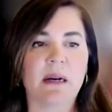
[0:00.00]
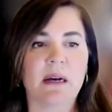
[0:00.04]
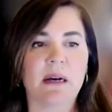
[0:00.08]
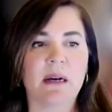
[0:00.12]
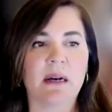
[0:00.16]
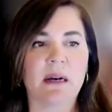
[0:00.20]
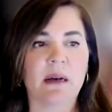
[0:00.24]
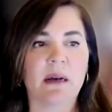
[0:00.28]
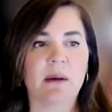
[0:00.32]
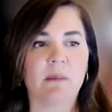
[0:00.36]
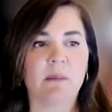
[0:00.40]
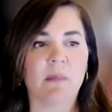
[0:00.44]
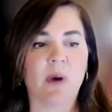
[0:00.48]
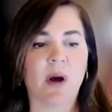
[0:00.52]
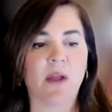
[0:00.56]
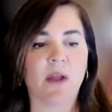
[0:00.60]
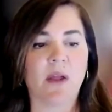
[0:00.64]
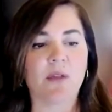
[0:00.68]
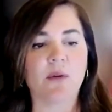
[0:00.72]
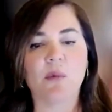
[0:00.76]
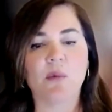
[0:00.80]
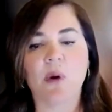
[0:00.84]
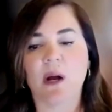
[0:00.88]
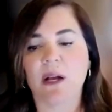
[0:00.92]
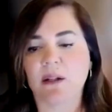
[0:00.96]

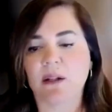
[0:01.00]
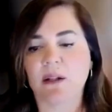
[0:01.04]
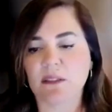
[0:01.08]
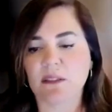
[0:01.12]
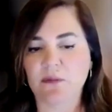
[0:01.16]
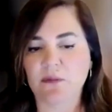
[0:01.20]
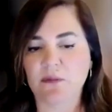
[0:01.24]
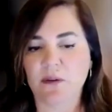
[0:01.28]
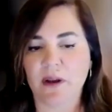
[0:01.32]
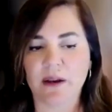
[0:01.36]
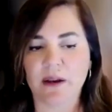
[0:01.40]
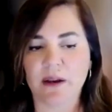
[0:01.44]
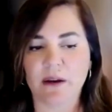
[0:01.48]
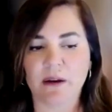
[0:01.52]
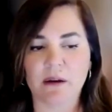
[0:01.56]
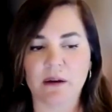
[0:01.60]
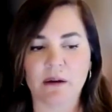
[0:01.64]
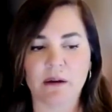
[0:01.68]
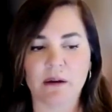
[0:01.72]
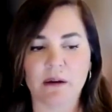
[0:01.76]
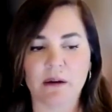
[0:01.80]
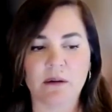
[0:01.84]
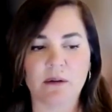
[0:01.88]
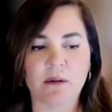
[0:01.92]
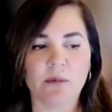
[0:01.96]
On the
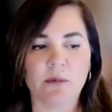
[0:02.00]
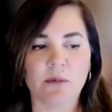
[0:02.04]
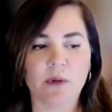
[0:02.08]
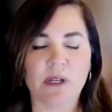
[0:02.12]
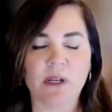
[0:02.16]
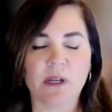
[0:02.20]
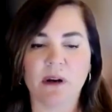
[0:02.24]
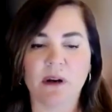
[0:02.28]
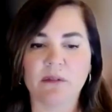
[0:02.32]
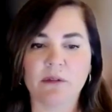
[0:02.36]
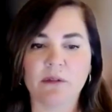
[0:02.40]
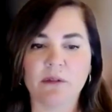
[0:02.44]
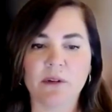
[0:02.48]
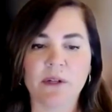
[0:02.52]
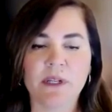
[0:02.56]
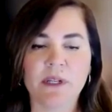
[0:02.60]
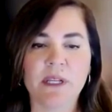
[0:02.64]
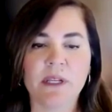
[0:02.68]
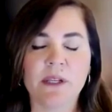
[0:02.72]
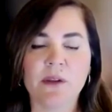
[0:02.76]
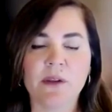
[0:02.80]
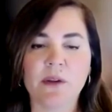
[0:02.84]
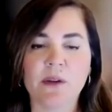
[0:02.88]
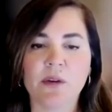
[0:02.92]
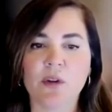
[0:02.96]
wildfire
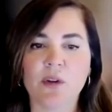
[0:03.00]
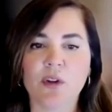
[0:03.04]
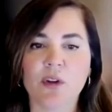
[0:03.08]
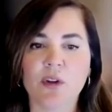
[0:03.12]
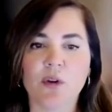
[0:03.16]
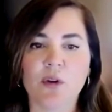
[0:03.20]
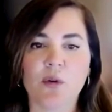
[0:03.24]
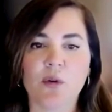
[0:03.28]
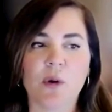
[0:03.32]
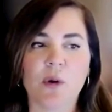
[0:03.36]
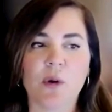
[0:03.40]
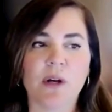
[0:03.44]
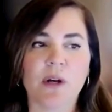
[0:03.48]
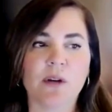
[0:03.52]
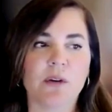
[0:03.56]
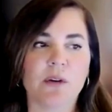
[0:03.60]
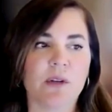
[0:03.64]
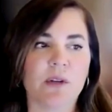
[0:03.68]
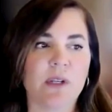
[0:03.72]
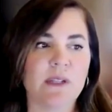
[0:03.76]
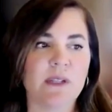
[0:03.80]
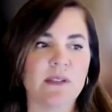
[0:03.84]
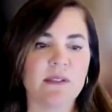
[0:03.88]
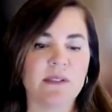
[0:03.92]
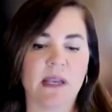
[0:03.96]
recovery, a
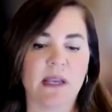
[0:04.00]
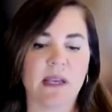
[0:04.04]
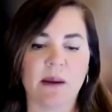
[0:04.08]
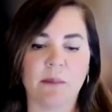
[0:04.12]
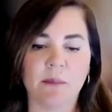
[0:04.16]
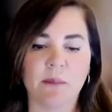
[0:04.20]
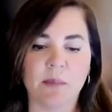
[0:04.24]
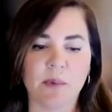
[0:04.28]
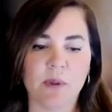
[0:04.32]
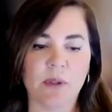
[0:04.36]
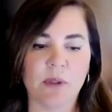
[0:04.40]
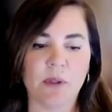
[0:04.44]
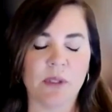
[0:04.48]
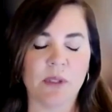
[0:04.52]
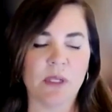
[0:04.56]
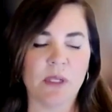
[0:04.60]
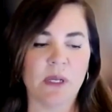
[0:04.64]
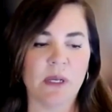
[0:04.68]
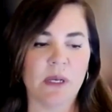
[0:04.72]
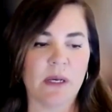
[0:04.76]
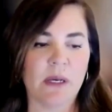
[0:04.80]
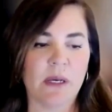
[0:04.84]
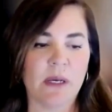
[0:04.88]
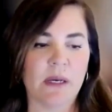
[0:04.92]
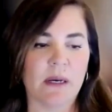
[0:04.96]
good example,
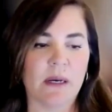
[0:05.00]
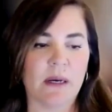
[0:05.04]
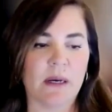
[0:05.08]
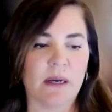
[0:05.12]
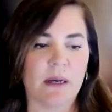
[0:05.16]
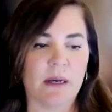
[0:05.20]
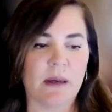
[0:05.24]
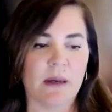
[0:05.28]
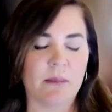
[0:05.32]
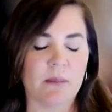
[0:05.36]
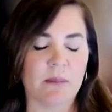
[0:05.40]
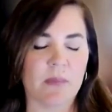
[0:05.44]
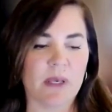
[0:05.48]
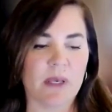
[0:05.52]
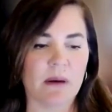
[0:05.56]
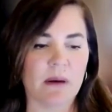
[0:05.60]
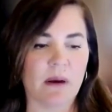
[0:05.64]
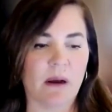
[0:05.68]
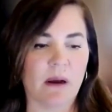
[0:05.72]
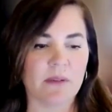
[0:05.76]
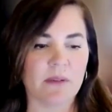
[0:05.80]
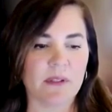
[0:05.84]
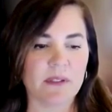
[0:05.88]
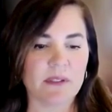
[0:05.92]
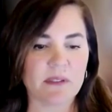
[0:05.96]

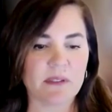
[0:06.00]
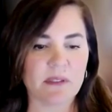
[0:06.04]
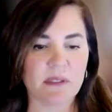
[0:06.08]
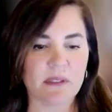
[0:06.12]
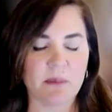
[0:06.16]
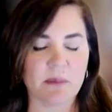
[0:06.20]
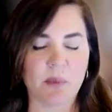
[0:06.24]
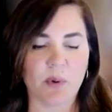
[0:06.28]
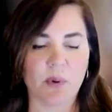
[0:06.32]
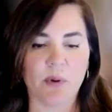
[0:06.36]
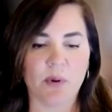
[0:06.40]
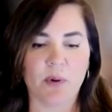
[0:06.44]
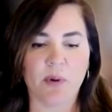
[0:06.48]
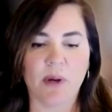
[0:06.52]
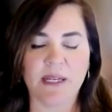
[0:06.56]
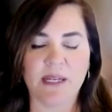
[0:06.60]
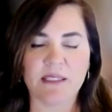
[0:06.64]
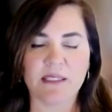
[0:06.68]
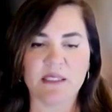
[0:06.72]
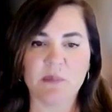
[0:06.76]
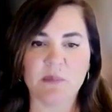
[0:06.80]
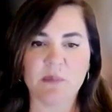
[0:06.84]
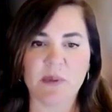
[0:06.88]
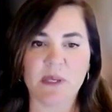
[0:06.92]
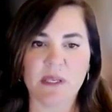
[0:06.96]
obviously Boyle
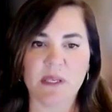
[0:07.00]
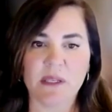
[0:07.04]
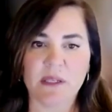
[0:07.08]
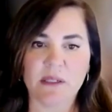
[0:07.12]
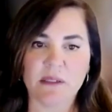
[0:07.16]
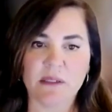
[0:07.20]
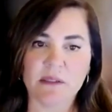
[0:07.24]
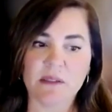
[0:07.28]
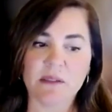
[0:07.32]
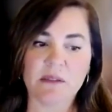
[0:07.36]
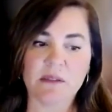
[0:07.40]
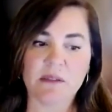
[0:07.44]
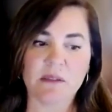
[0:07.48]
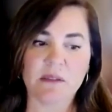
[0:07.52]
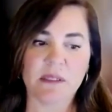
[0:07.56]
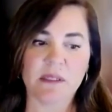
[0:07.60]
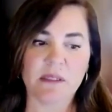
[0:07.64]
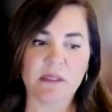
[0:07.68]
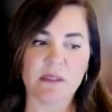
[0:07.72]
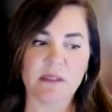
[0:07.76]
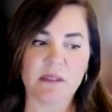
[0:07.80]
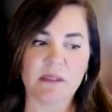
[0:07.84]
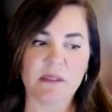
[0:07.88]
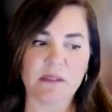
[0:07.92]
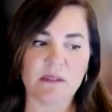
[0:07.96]
Heights Beach
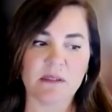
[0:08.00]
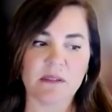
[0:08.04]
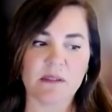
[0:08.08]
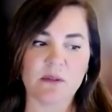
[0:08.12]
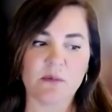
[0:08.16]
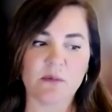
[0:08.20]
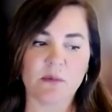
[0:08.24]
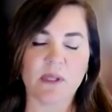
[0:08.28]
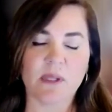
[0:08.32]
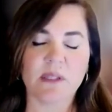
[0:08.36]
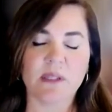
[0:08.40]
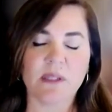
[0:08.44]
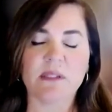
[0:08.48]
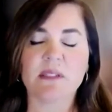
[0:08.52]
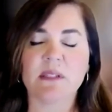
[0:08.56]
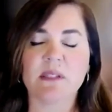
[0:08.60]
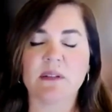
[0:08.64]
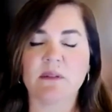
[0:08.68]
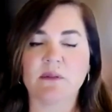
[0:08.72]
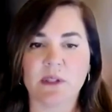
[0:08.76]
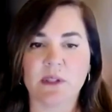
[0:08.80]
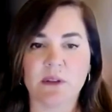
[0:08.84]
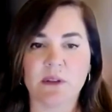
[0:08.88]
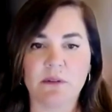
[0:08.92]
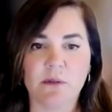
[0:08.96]
is
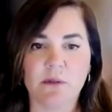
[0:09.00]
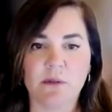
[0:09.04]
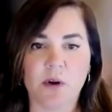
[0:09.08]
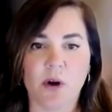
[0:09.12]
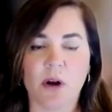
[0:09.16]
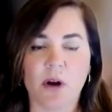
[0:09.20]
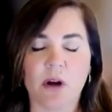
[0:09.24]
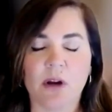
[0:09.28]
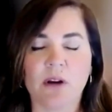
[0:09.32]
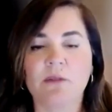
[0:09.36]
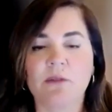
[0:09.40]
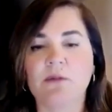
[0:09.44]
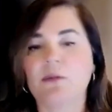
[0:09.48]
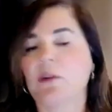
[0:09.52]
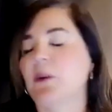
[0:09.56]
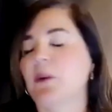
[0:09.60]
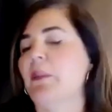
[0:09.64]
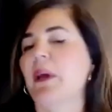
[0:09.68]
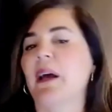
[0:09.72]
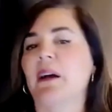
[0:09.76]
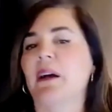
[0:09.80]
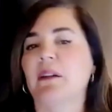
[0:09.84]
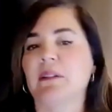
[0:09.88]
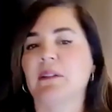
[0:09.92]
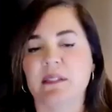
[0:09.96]
relatively far
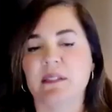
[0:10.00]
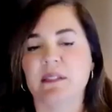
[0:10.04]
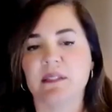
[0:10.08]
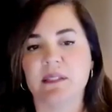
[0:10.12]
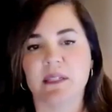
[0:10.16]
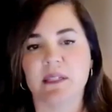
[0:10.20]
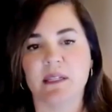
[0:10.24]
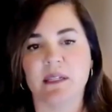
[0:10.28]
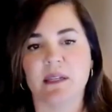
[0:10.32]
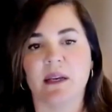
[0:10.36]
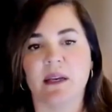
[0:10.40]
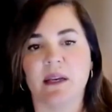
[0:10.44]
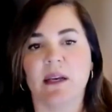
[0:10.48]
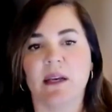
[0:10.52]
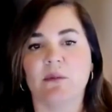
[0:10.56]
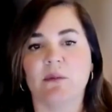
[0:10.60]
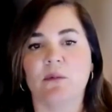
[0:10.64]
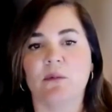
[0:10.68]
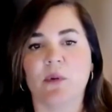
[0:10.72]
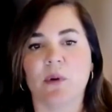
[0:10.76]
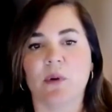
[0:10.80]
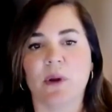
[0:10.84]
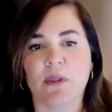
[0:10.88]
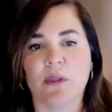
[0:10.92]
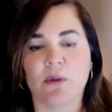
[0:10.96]
from
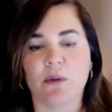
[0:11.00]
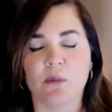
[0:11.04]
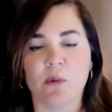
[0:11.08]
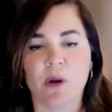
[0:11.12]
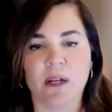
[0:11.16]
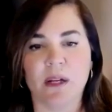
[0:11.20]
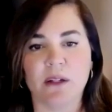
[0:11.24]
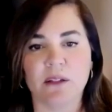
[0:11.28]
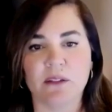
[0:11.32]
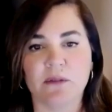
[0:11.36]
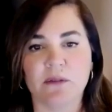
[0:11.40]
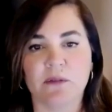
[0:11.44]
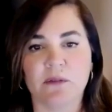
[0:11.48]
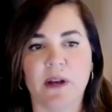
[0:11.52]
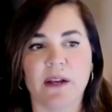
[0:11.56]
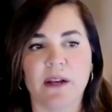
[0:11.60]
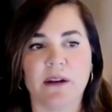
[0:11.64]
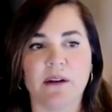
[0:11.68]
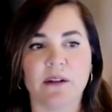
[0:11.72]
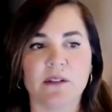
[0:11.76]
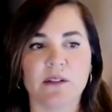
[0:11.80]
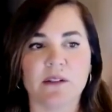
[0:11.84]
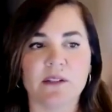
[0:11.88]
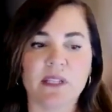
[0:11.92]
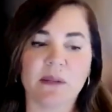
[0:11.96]
Altadena, where the
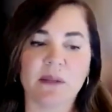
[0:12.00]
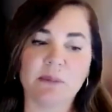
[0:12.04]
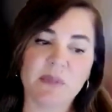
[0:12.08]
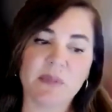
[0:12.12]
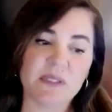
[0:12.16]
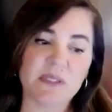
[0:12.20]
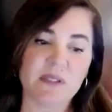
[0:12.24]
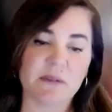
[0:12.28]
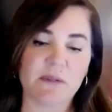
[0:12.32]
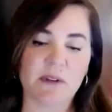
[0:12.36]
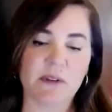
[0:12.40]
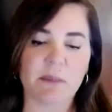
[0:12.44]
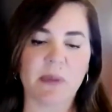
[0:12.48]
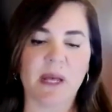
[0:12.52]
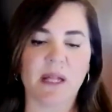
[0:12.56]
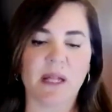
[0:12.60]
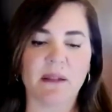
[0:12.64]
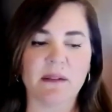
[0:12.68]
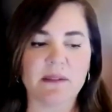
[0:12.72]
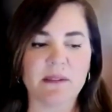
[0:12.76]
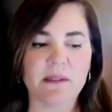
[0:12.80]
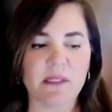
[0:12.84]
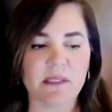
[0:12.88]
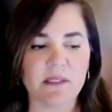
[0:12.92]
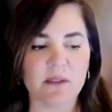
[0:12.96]
wildfires, and Pacific
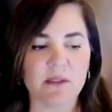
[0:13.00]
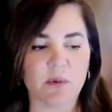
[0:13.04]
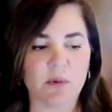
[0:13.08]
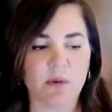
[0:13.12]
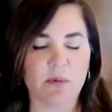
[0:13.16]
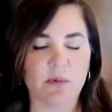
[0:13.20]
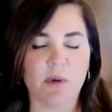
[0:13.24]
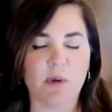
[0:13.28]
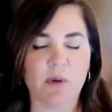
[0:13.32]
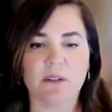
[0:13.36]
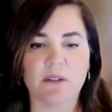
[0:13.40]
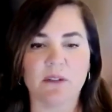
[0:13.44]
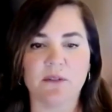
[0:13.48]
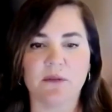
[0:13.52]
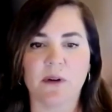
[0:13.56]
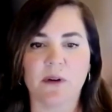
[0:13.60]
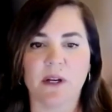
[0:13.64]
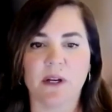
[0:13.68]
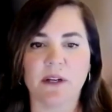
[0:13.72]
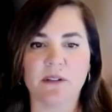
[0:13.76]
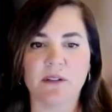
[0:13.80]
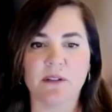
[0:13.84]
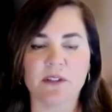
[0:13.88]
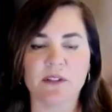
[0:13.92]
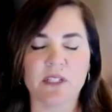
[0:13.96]
Palisades, where the
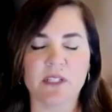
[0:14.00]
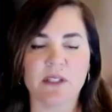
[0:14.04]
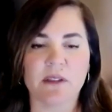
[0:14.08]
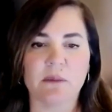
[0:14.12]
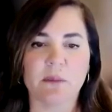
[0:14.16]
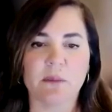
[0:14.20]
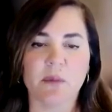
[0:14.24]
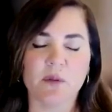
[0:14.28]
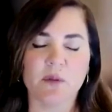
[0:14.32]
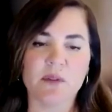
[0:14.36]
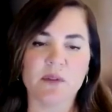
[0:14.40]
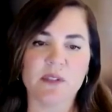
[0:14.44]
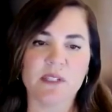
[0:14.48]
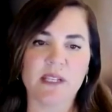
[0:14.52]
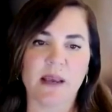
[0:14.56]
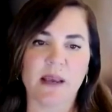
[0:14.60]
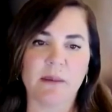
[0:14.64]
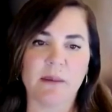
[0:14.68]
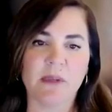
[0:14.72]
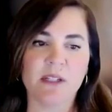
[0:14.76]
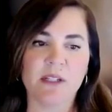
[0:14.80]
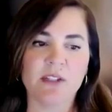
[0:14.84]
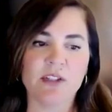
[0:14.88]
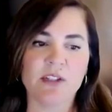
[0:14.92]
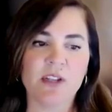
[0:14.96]
wildfires did the most
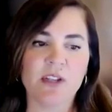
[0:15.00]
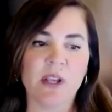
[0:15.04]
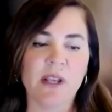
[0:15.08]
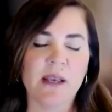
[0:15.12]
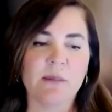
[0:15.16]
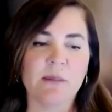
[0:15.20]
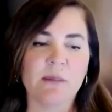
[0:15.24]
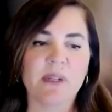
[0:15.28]
damage.